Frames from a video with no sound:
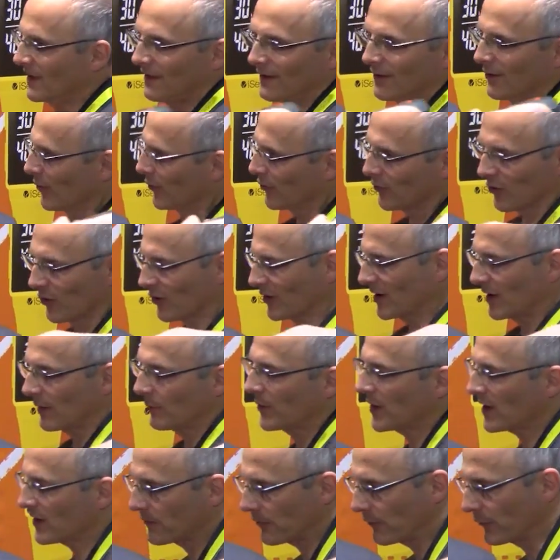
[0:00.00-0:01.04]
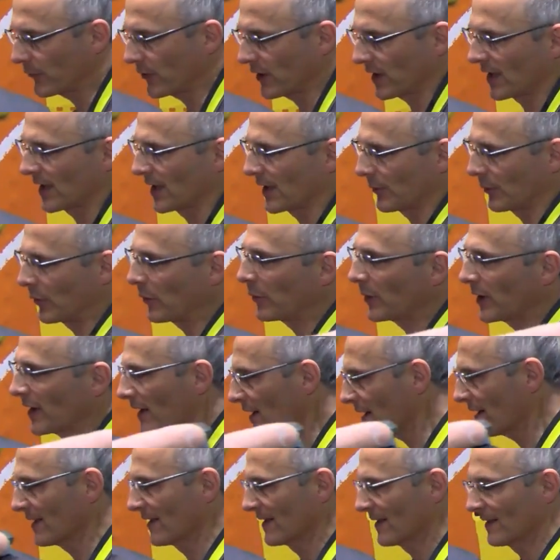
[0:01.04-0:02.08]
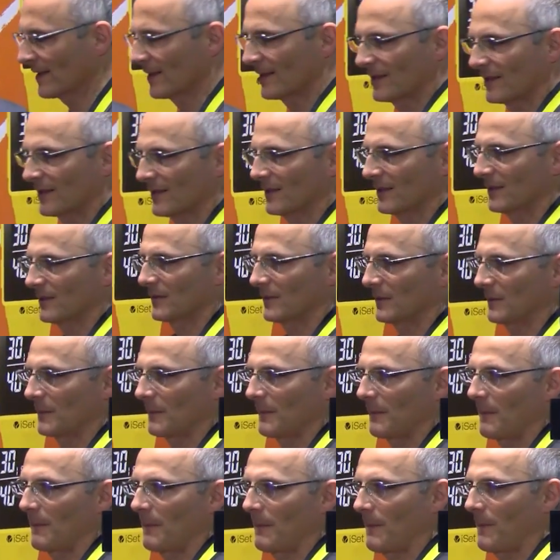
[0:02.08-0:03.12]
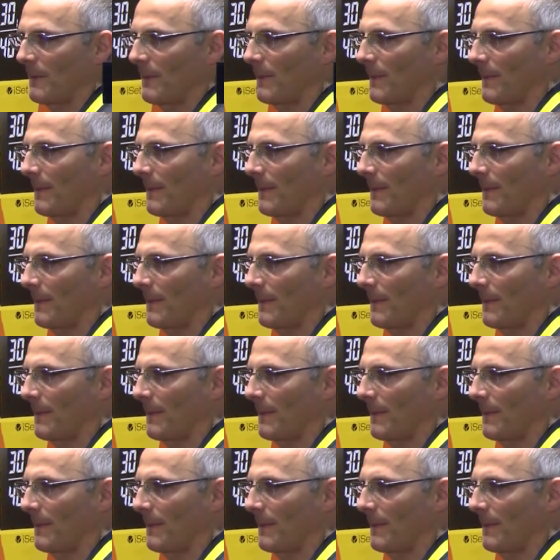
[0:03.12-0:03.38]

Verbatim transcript: The product tracks you, films, and zooms